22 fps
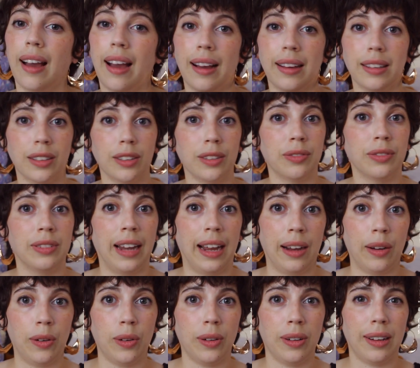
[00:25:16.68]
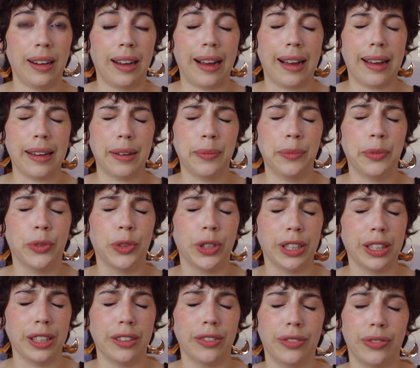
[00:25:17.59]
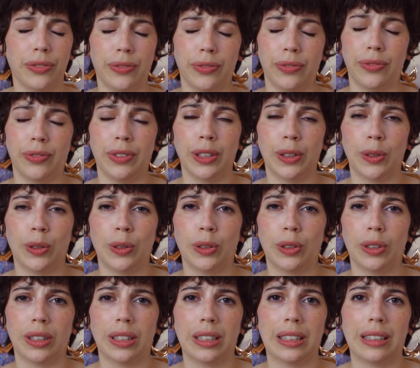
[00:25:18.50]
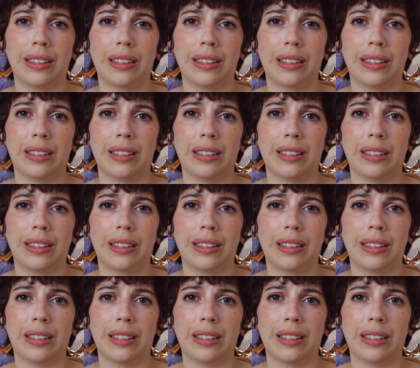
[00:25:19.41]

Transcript: As of now, I really feel